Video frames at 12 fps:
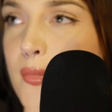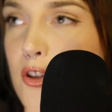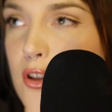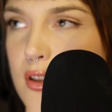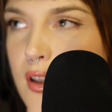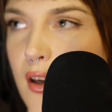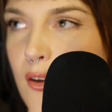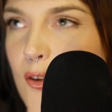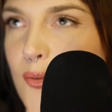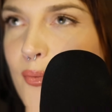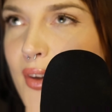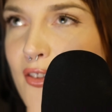just now,
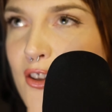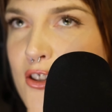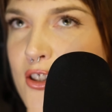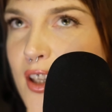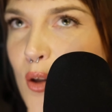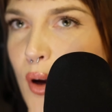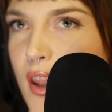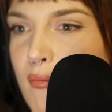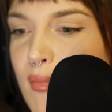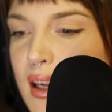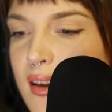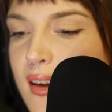if you're still with
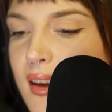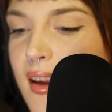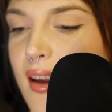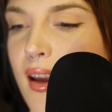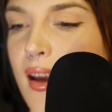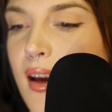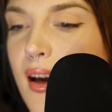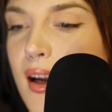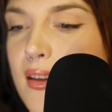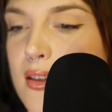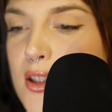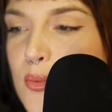me, I
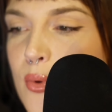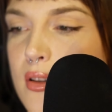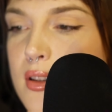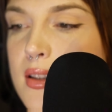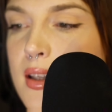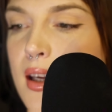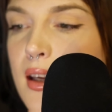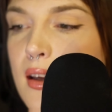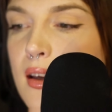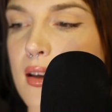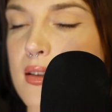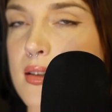just want to take
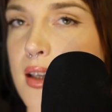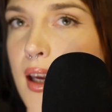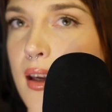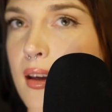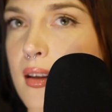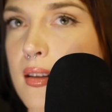a second